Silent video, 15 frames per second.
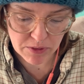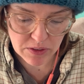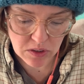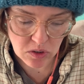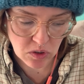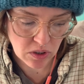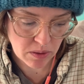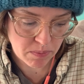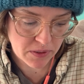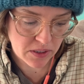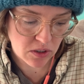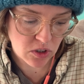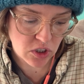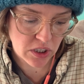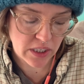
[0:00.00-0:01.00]
tulips.
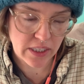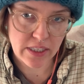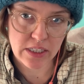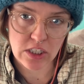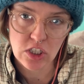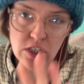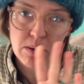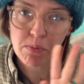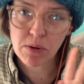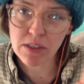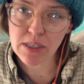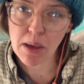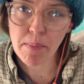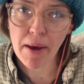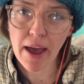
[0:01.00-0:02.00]
Usually the cheap ones
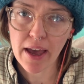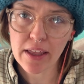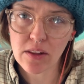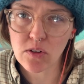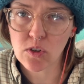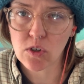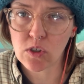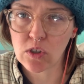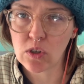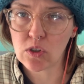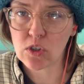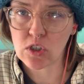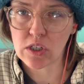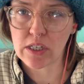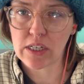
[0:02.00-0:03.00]
I buy, those are
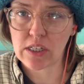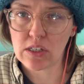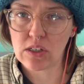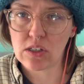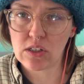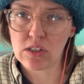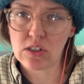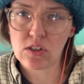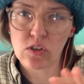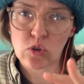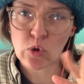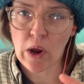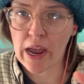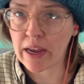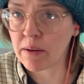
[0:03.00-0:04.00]
usually
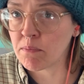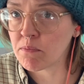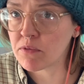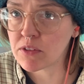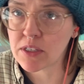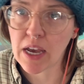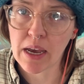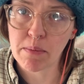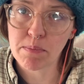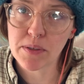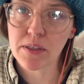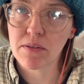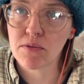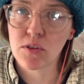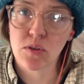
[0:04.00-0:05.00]
Triumph types
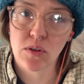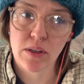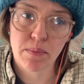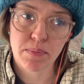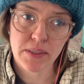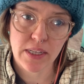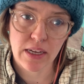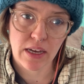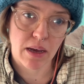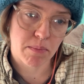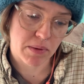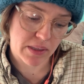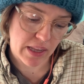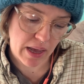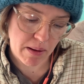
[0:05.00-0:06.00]
of tulips that come
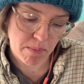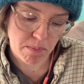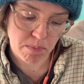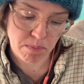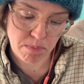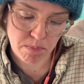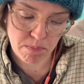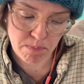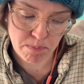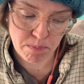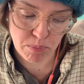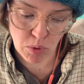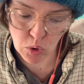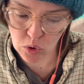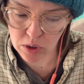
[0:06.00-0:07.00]
in that
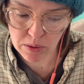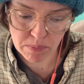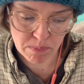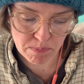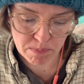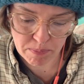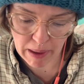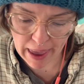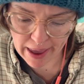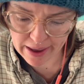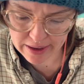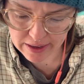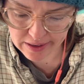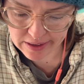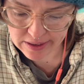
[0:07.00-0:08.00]
bulk
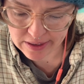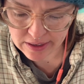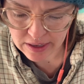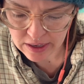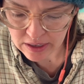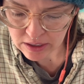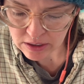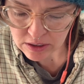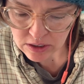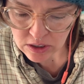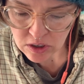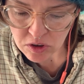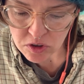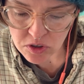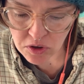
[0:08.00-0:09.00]
bag.
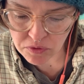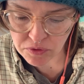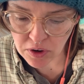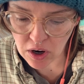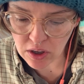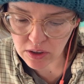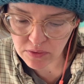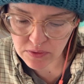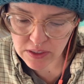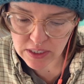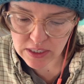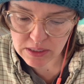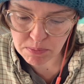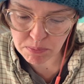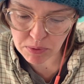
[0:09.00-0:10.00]
So for all of
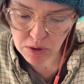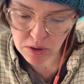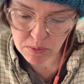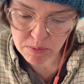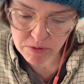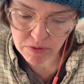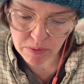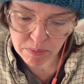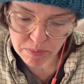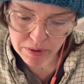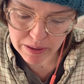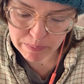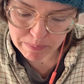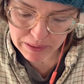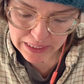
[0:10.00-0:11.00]
these bulbs from
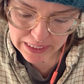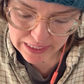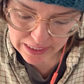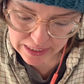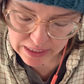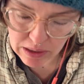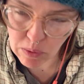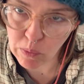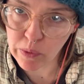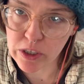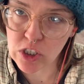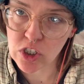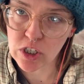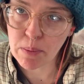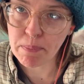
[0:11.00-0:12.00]
Burby, with
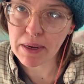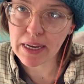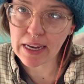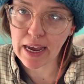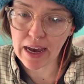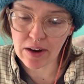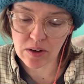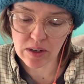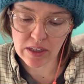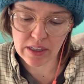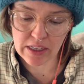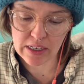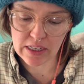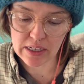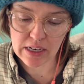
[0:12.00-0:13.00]
shipping
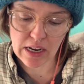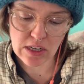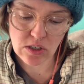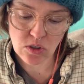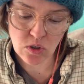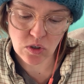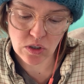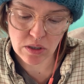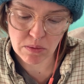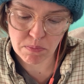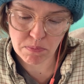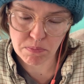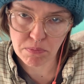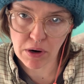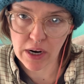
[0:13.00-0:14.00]
calculated into the
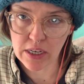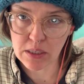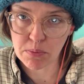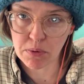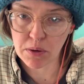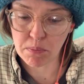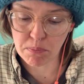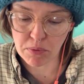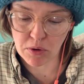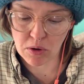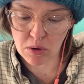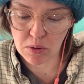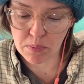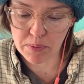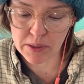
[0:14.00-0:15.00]
price per
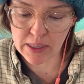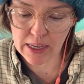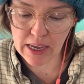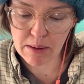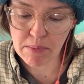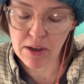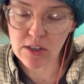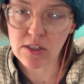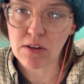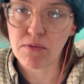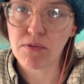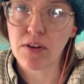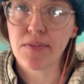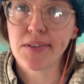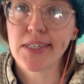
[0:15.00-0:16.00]
bulb, they came out to
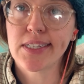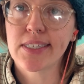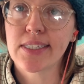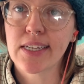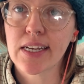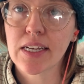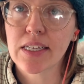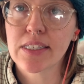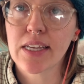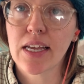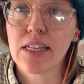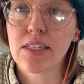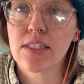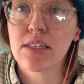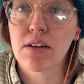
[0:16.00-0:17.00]
56
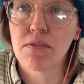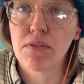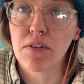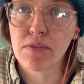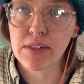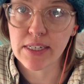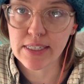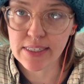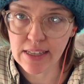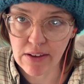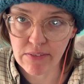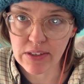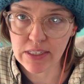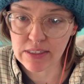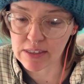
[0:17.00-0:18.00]
cents to
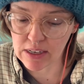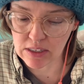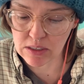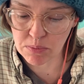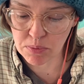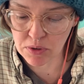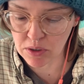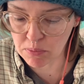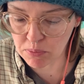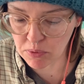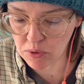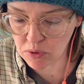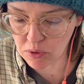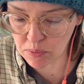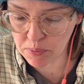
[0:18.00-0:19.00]
57 cents per
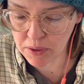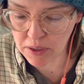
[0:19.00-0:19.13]
bulb.